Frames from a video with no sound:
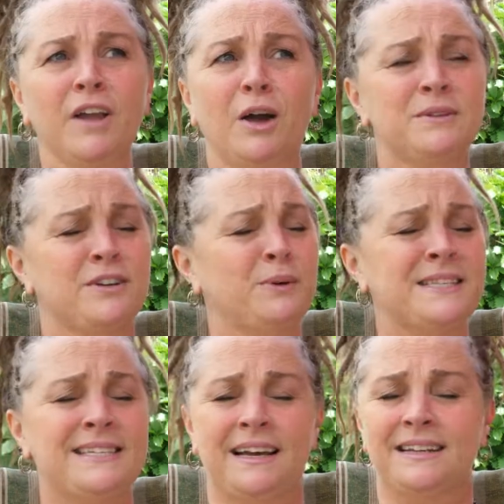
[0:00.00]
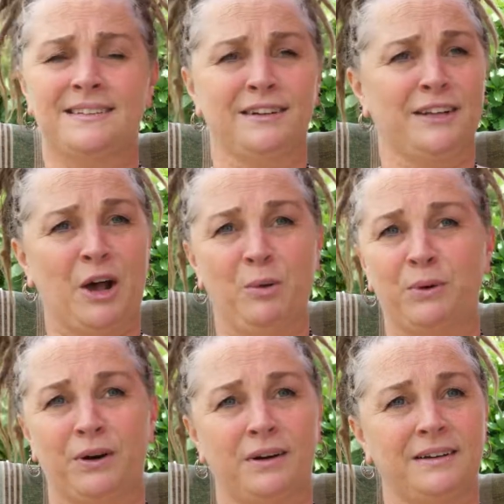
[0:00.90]
I was always Daddy's little
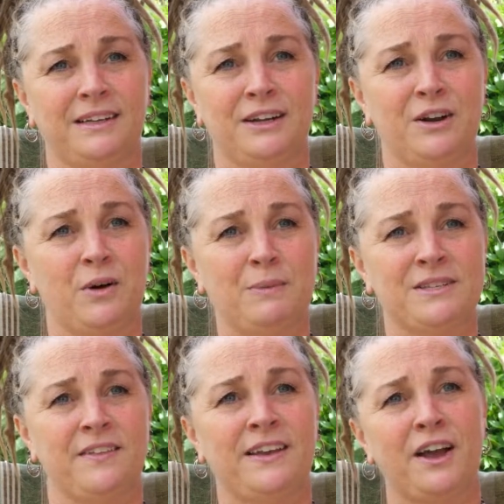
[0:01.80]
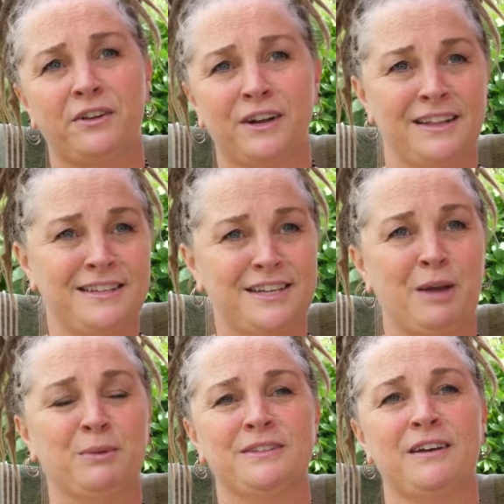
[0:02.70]
helper. You know, I was on the other end of the
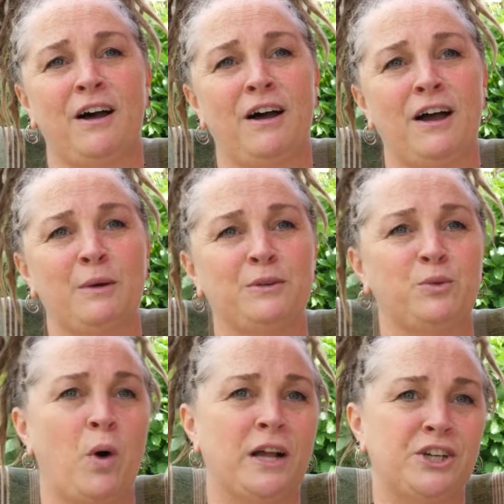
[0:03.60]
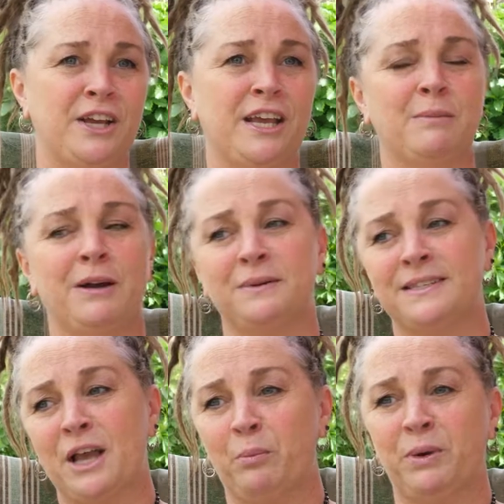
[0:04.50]
table saw, I was watching him, I
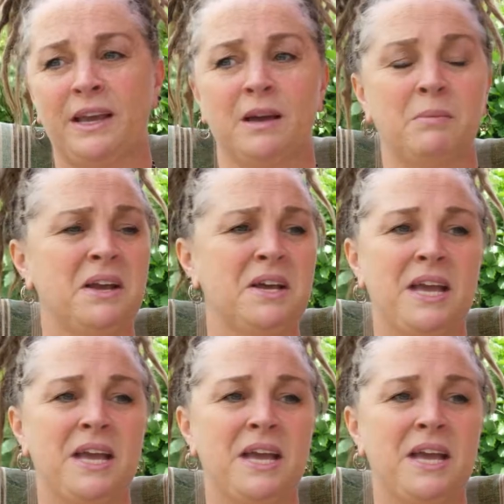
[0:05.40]
was helping him,